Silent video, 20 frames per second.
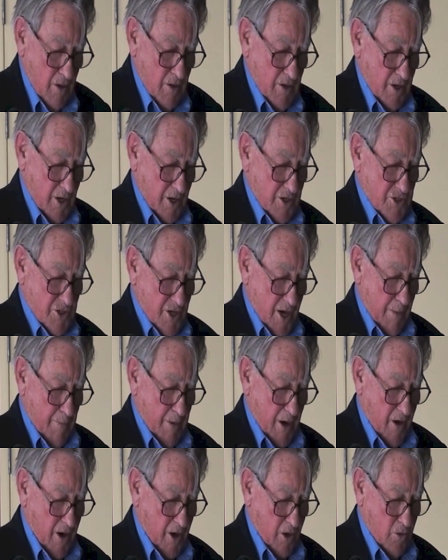the
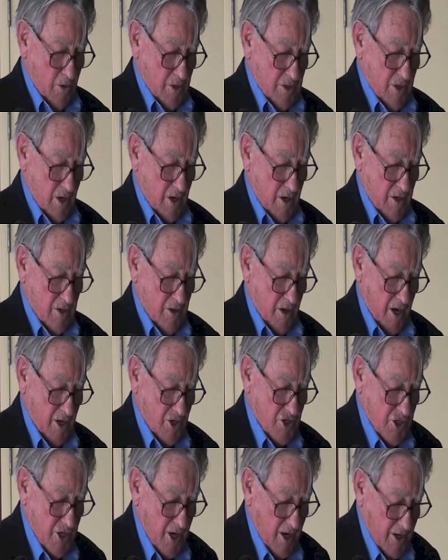Gestapo headquarters at,
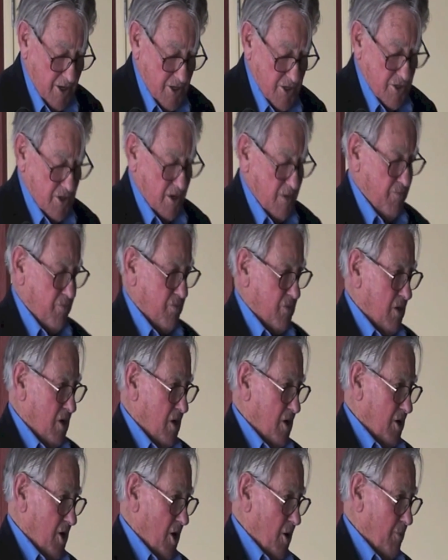at Schellis,
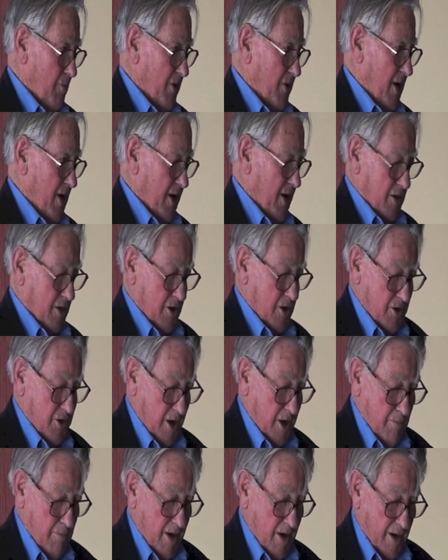Copenhagen in
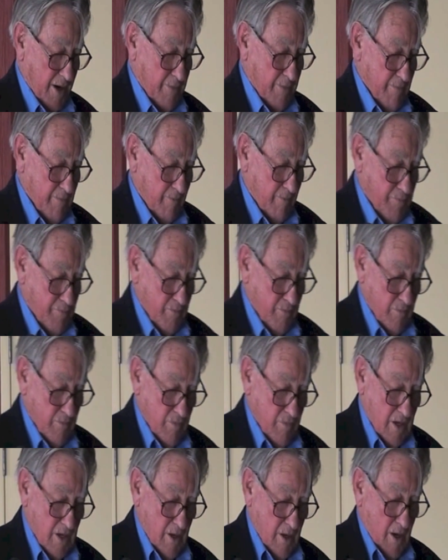Denmark.
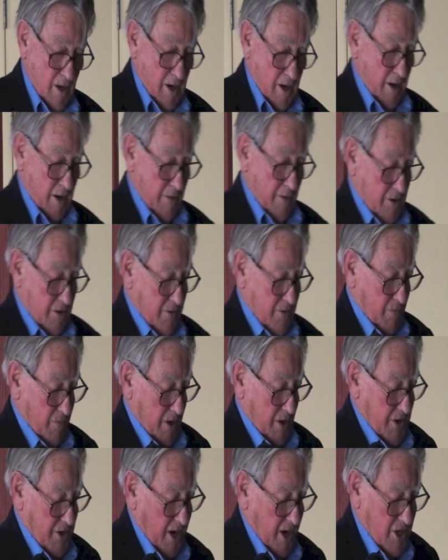Now the,
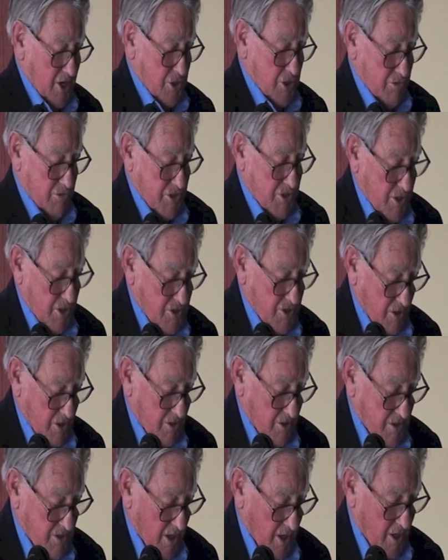the Danish
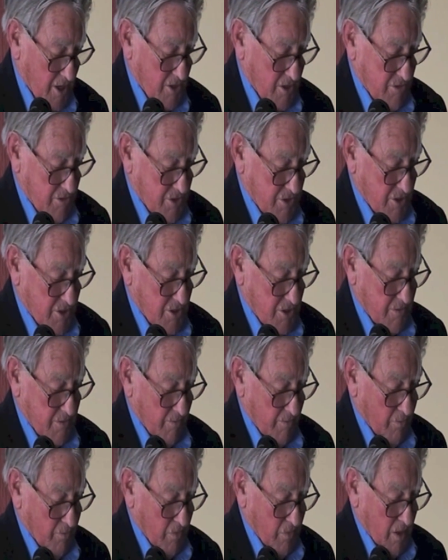resistance, Danish resistance,
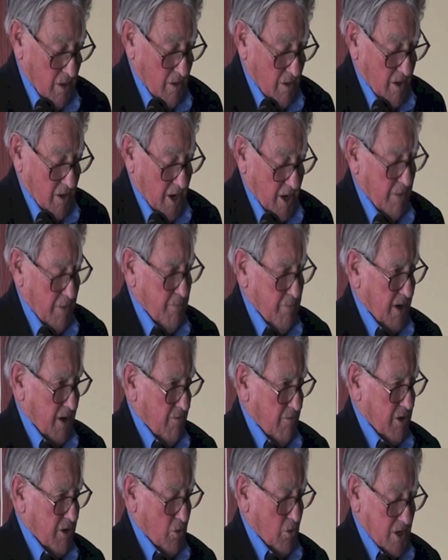had
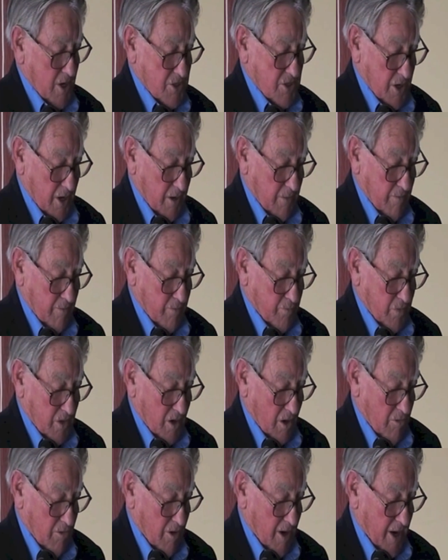been requesting
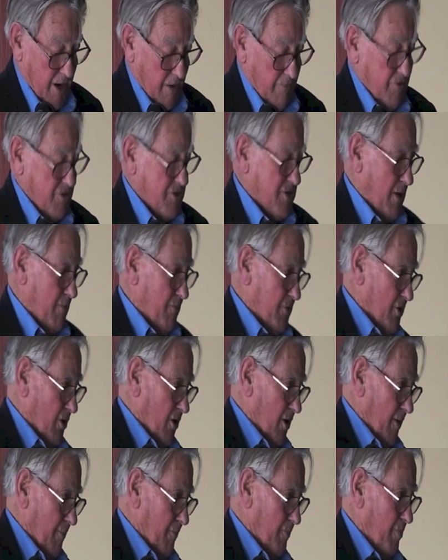a raid for some
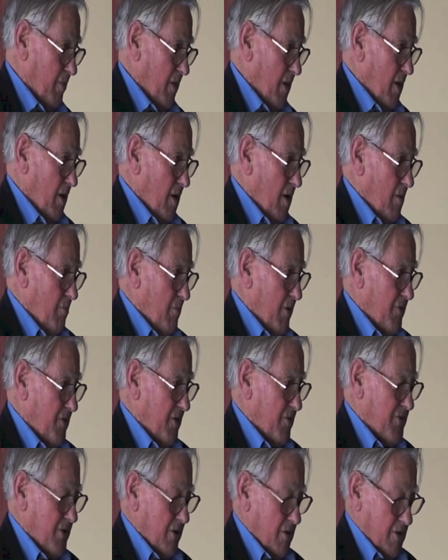time, but
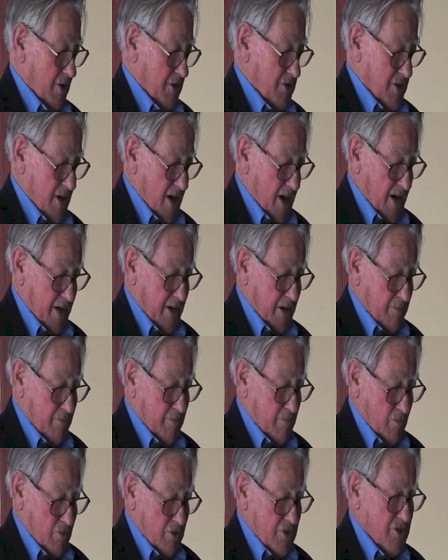the, the target
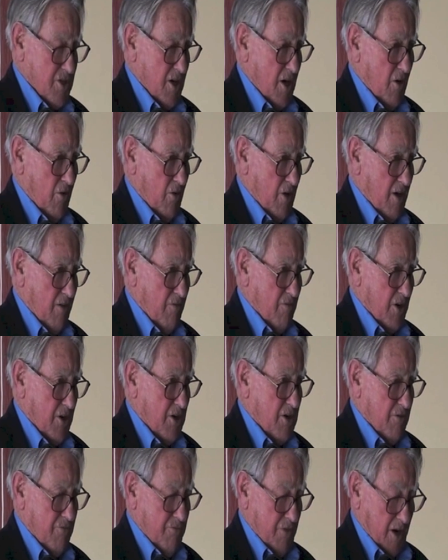was so
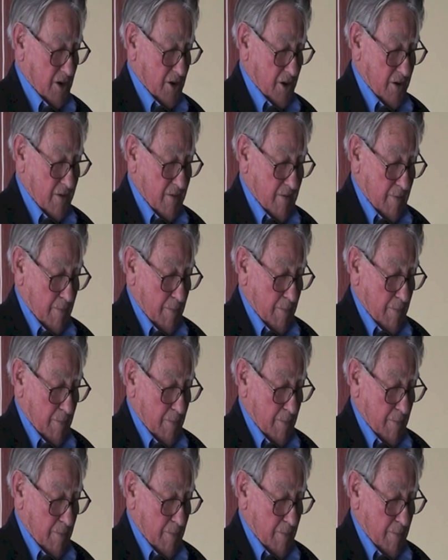heavily defended